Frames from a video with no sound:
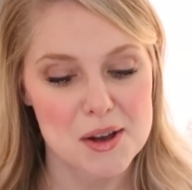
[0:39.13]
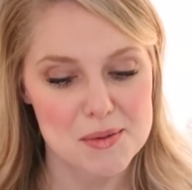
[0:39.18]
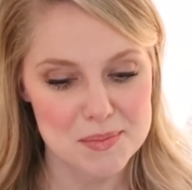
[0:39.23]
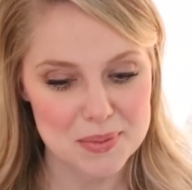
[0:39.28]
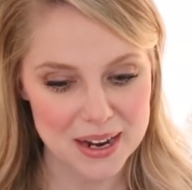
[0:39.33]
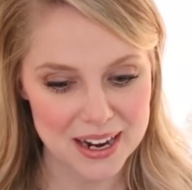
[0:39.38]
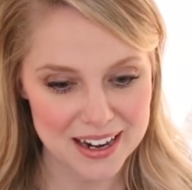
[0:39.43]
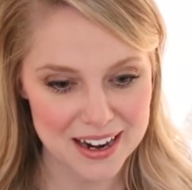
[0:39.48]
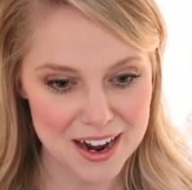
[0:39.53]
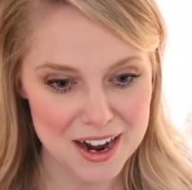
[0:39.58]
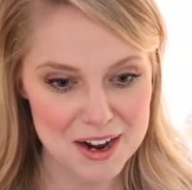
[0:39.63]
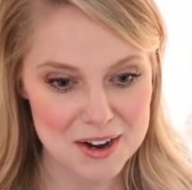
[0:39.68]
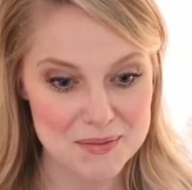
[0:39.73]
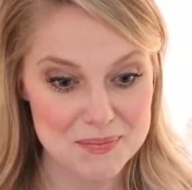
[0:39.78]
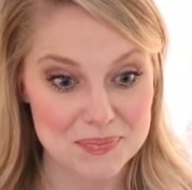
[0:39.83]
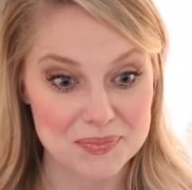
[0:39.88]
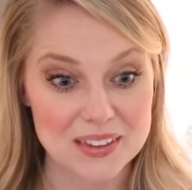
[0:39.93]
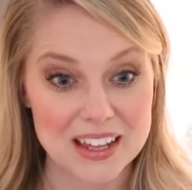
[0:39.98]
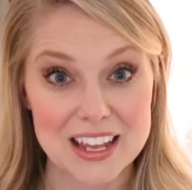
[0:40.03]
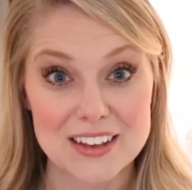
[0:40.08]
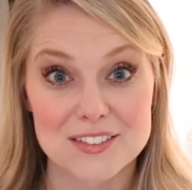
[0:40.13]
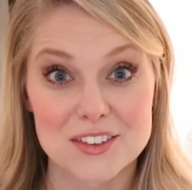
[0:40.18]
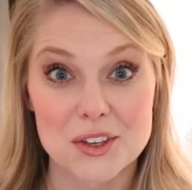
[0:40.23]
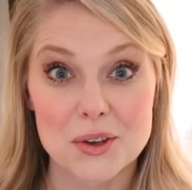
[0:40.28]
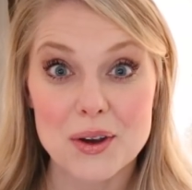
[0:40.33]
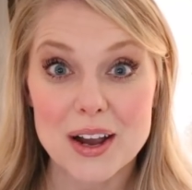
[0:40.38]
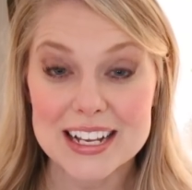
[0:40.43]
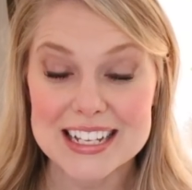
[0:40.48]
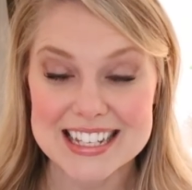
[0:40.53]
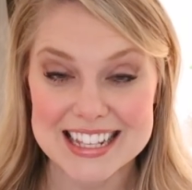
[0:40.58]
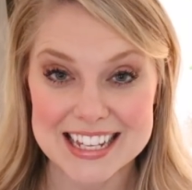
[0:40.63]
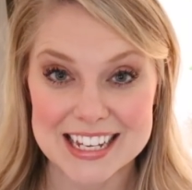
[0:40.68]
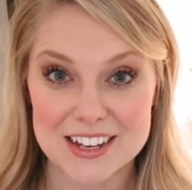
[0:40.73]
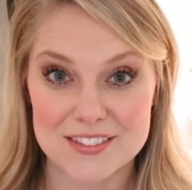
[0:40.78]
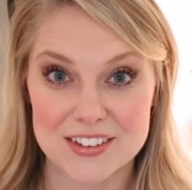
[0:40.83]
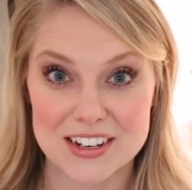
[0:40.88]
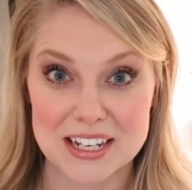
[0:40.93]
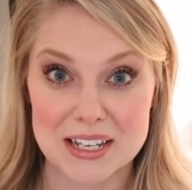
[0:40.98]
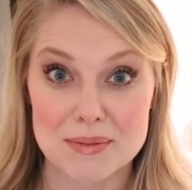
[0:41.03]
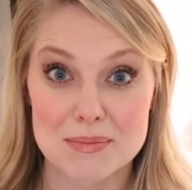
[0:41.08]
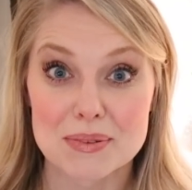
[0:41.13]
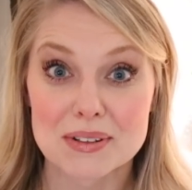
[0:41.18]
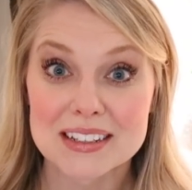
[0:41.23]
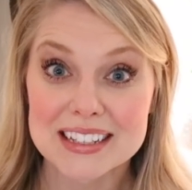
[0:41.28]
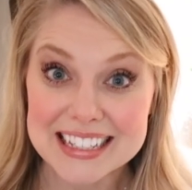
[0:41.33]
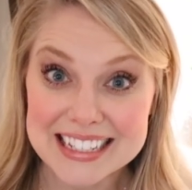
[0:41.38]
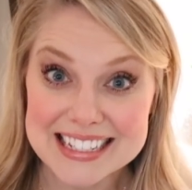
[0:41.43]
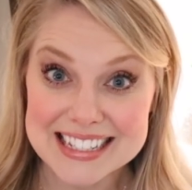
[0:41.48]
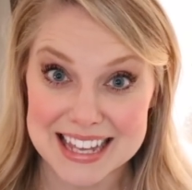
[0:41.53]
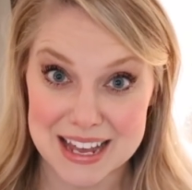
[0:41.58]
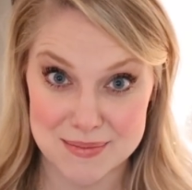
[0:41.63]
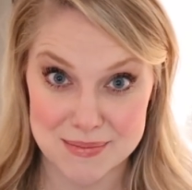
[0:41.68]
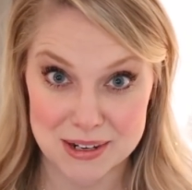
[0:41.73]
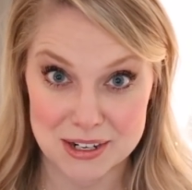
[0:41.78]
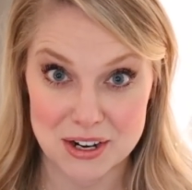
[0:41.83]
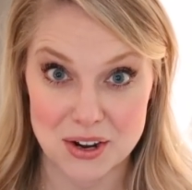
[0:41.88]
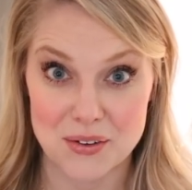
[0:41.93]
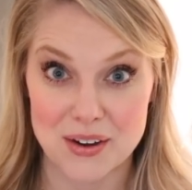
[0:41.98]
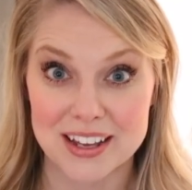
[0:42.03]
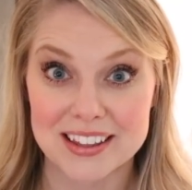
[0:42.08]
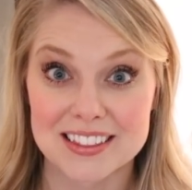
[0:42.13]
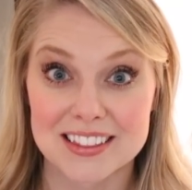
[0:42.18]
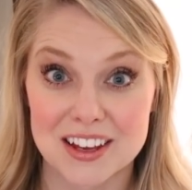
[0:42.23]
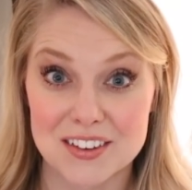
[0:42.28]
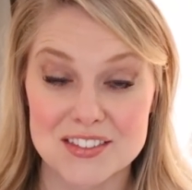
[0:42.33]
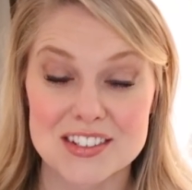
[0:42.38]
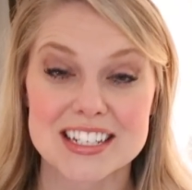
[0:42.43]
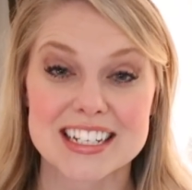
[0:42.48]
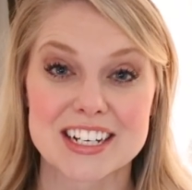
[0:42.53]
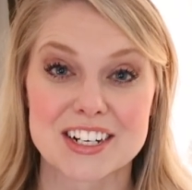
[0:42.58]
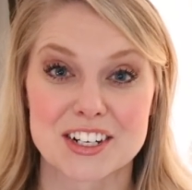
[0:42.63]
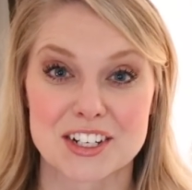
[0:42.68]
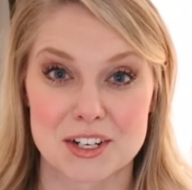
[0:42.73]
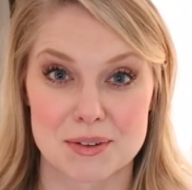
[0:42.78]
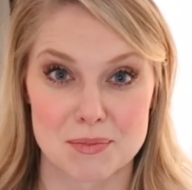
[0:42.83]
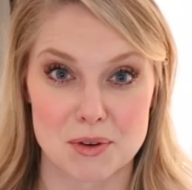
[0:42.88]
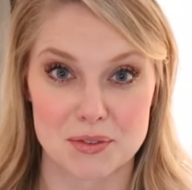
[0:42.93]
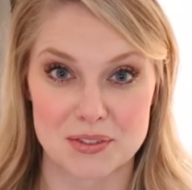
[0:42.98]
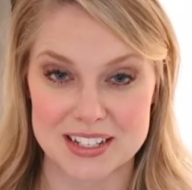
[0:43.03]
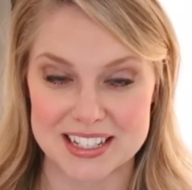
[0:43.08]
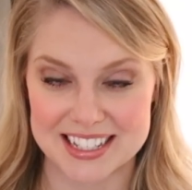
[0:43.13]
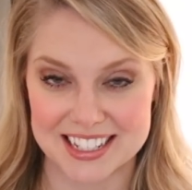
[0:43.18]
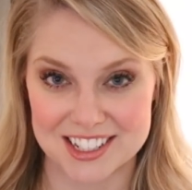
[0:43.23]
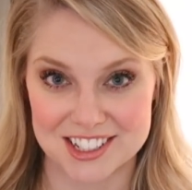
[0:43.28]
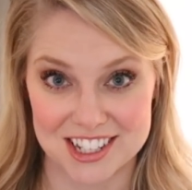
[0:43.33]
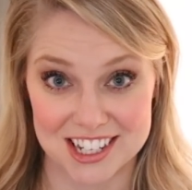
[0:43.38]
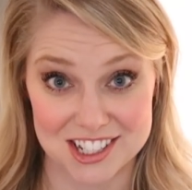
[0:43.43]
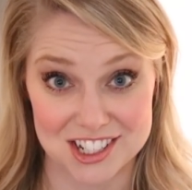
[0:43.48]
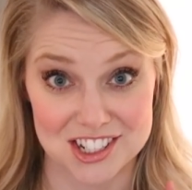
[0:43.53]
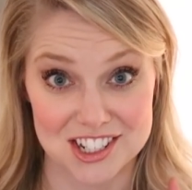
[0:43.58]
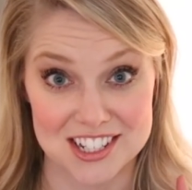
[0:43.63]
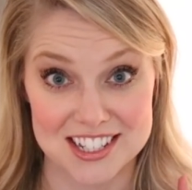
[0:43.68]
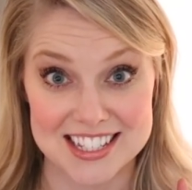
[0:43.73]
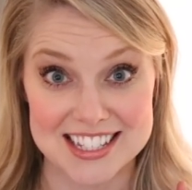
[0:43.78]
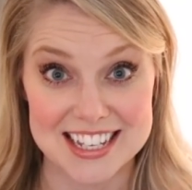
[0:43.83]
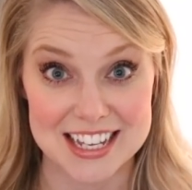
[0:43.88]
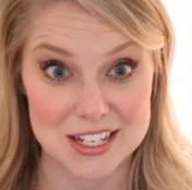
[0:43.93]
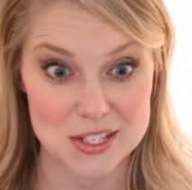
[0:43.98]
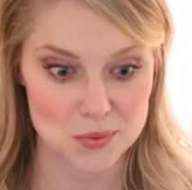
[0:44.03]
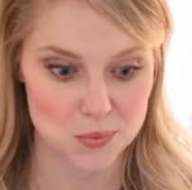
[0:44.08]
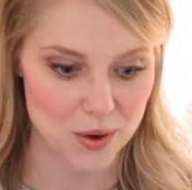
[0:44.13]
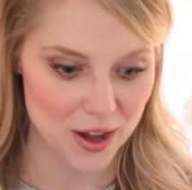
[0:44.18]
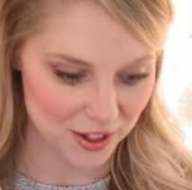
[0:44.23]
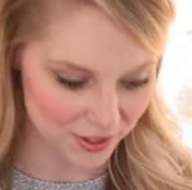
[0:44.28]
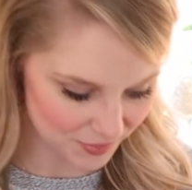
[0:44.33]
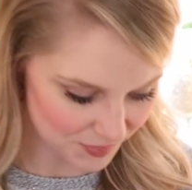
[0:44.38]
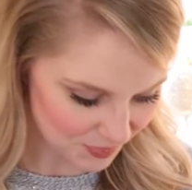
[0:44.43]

But if you guys think of any, please let me know. I'd love to hear your movie suggestions as well.